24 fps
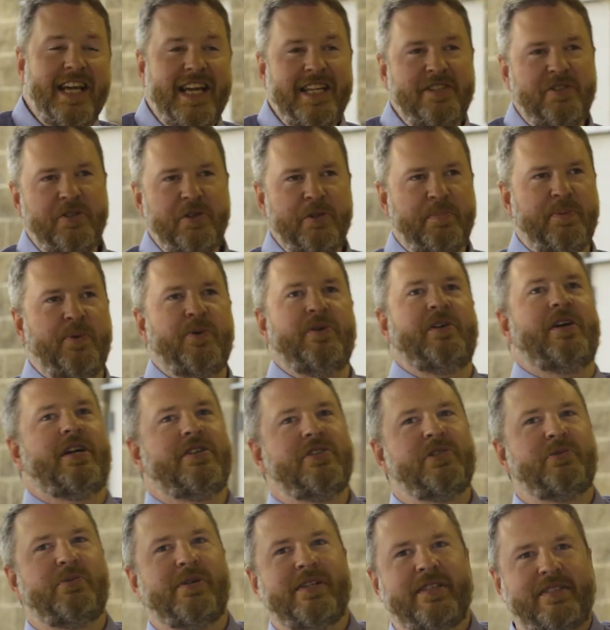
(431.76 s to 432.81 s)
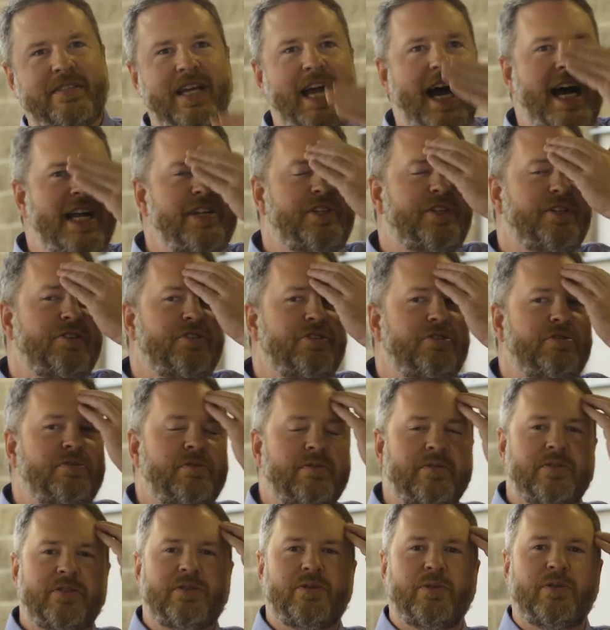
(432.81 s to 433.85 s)
And to your point, I just want to say, I do
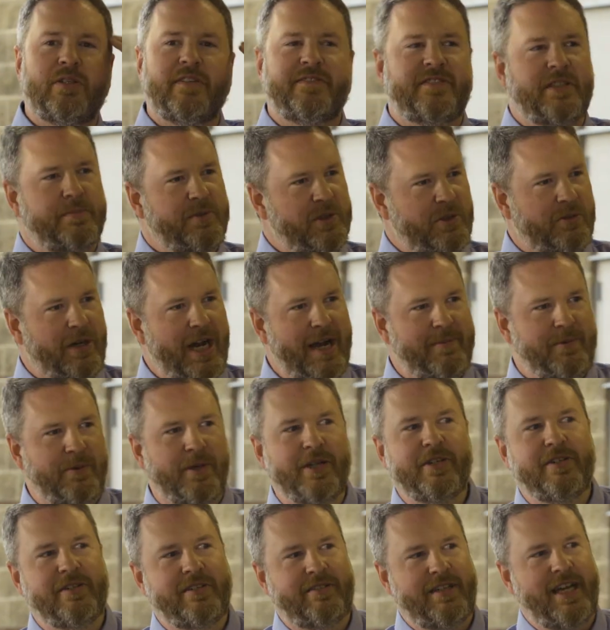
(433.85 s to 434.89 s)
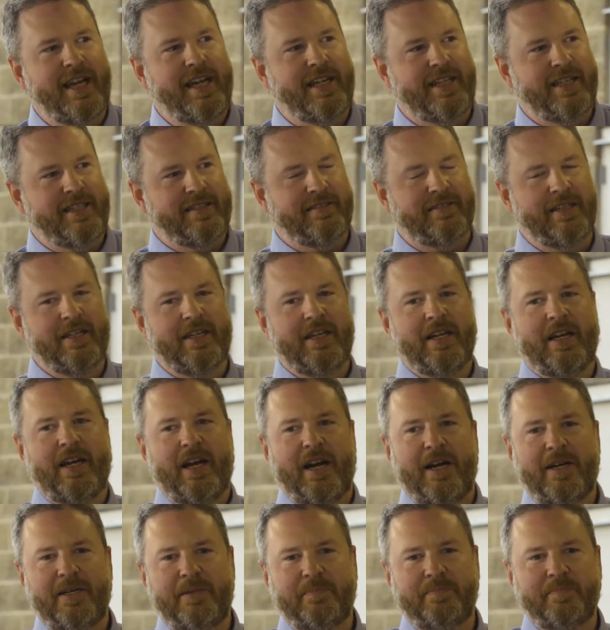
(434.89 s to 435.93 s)
sort of subscribe to what you're saying is,
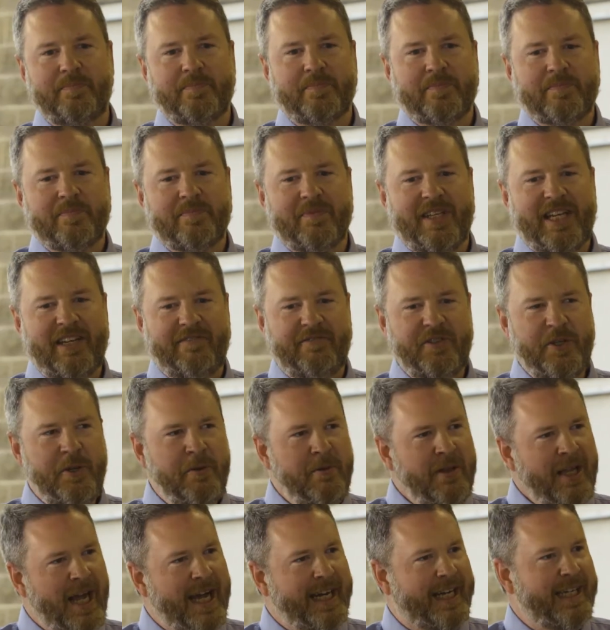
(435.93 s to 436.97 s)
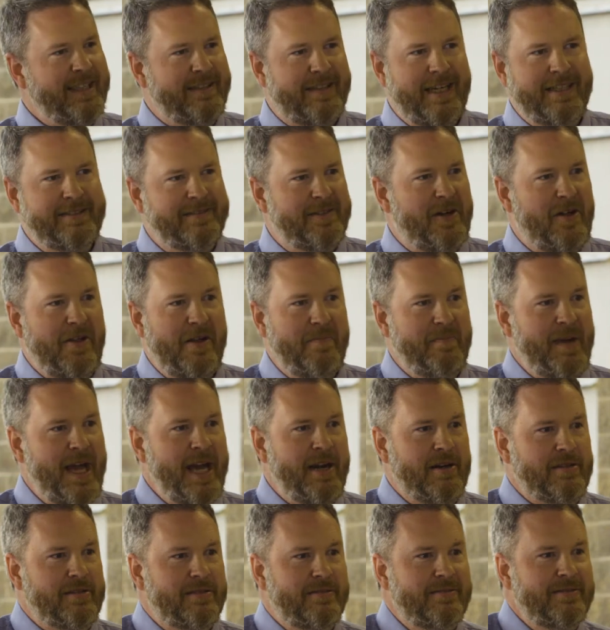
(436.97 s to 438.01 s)
if you like it, that's all that
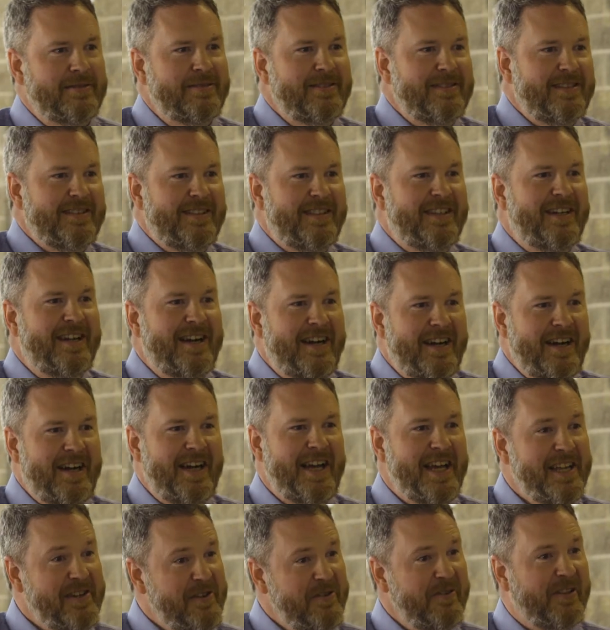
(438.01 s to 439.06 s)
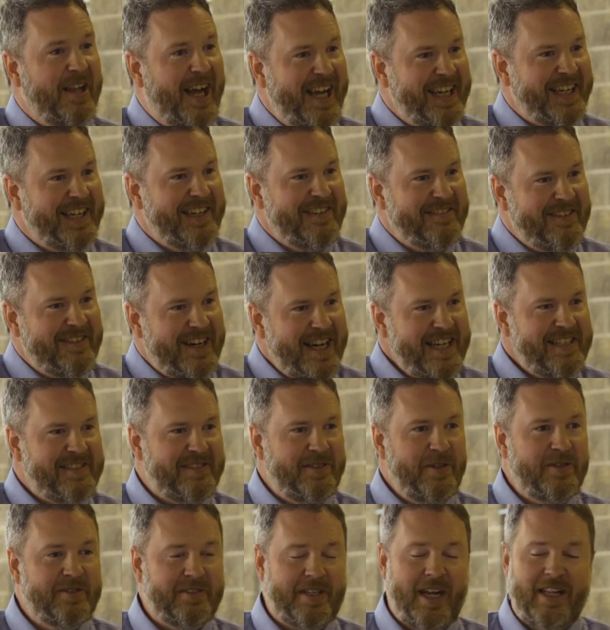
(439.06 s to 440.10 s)
matters. And you like it, right?
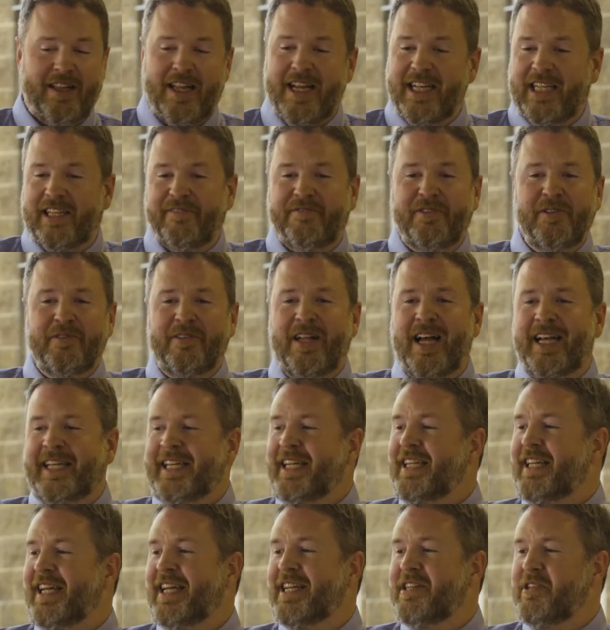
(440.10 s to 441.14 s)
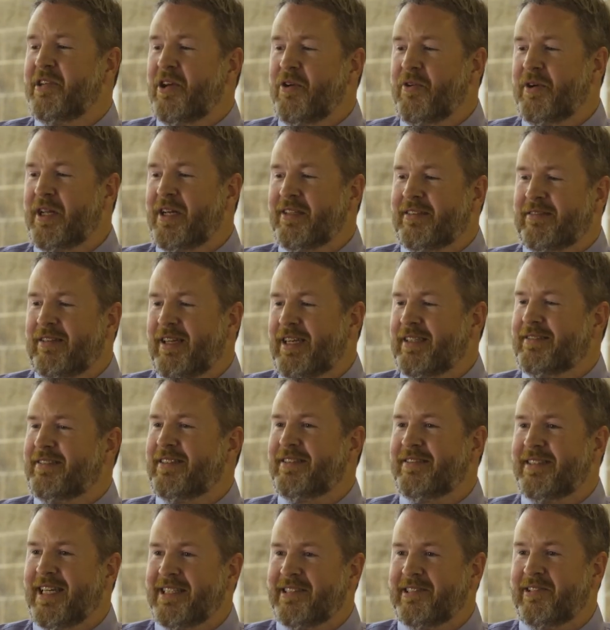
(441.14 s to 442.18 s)
So it's kind of like, if you like it and no one else likes
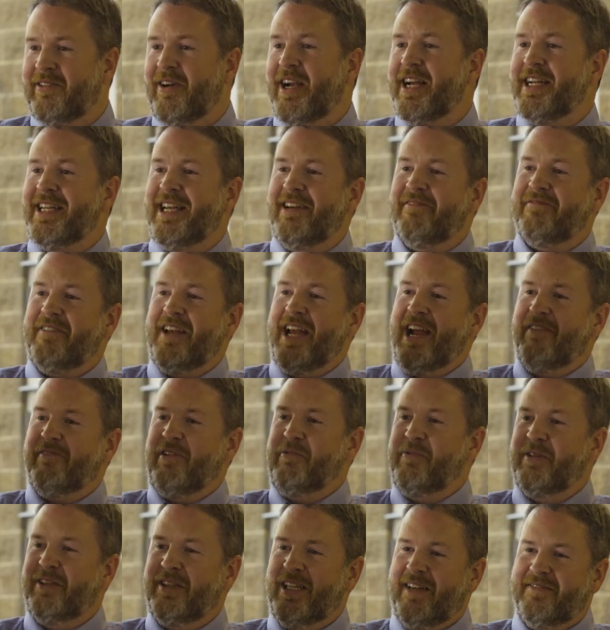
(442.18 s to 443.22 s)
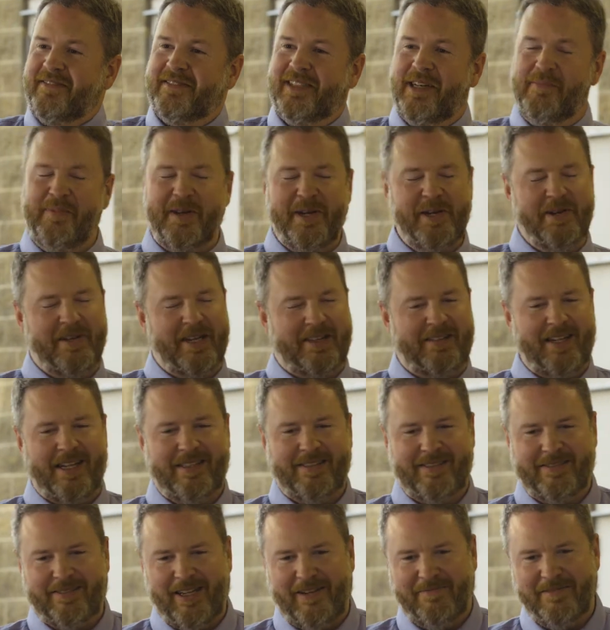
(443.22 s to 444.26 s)
it, that's great. If everyone loves something, you're like,
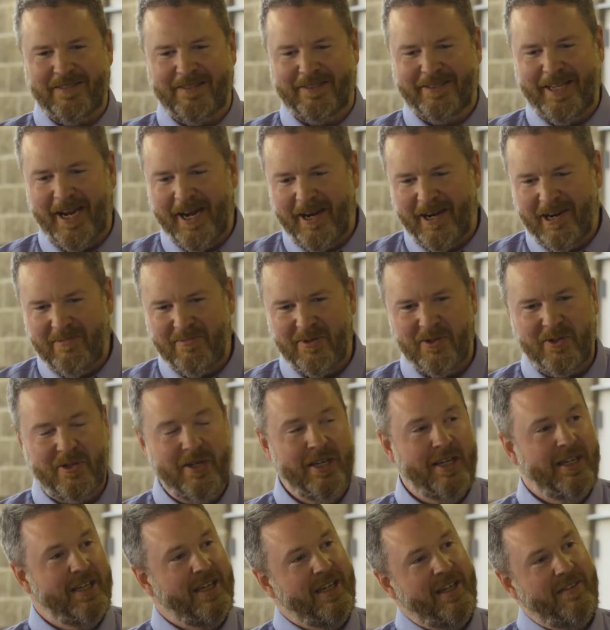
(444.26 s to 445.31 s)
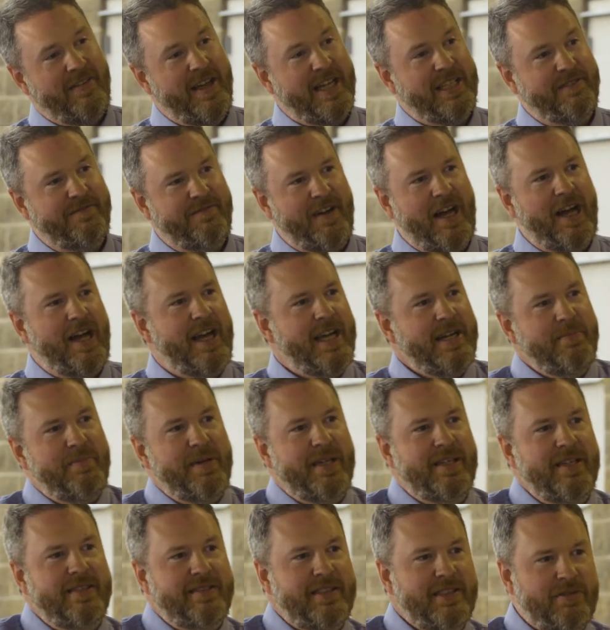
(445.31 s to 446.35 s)
that stuff is terrible, that's fine,
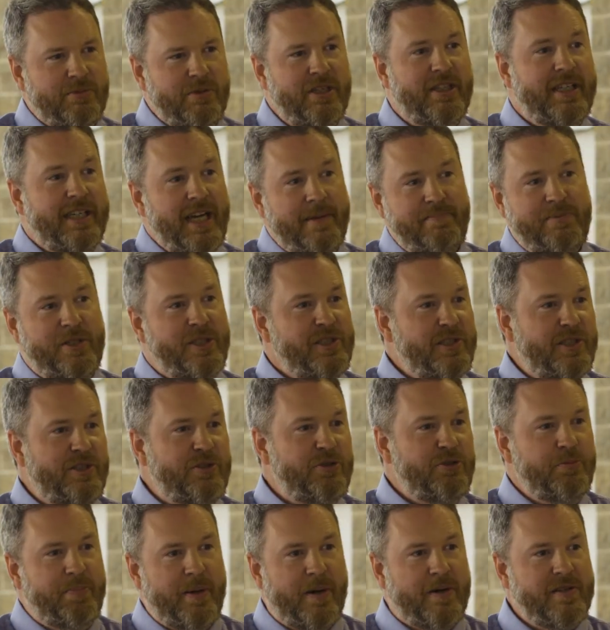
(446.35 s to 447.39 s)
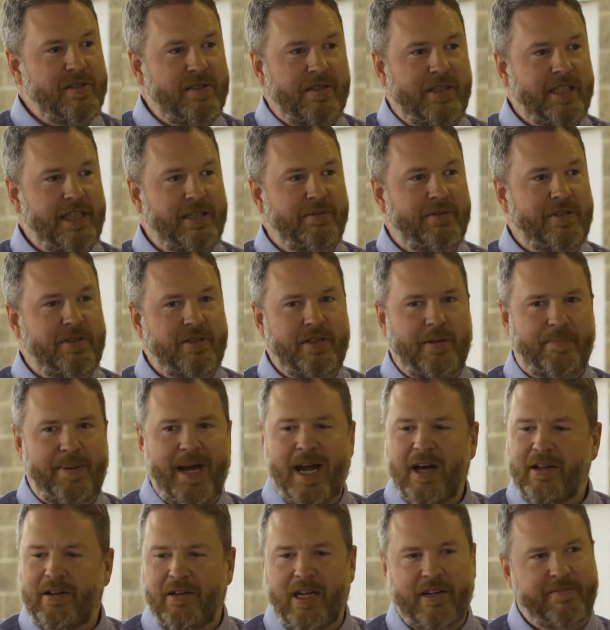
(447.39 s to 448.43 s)
because it's really up to you personally with your
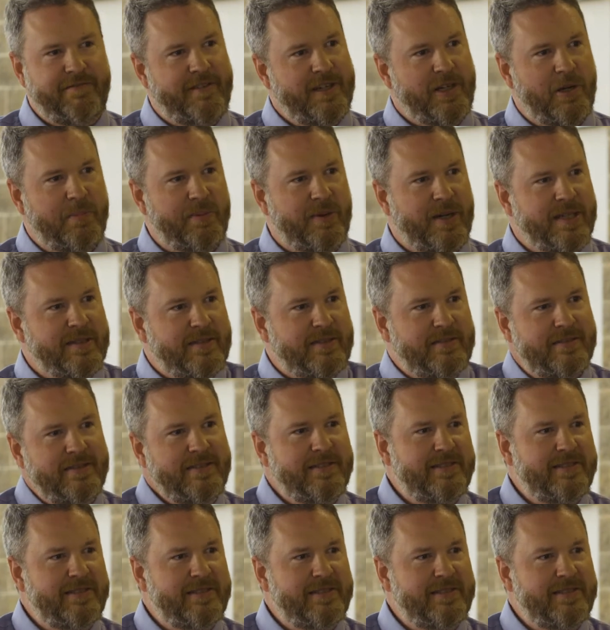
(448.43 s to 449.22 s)
palate, or like fingerprints.